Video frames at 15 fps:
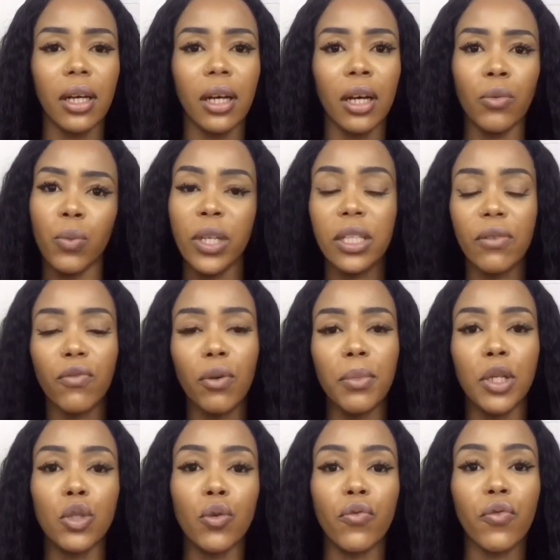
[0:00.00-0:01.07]
a reason for
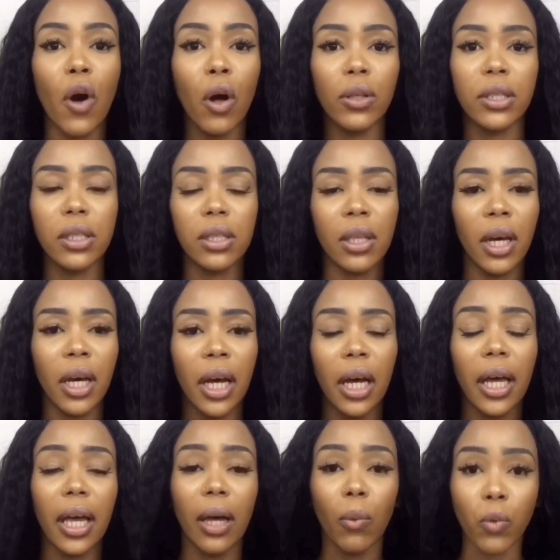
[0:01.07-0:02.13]
me to fault
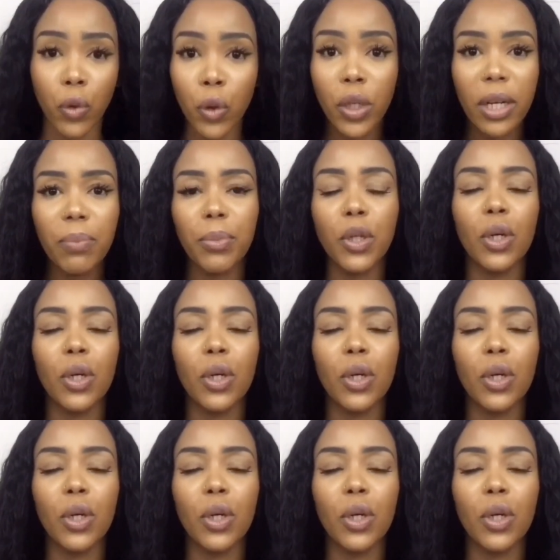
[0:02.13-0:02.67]
the unit,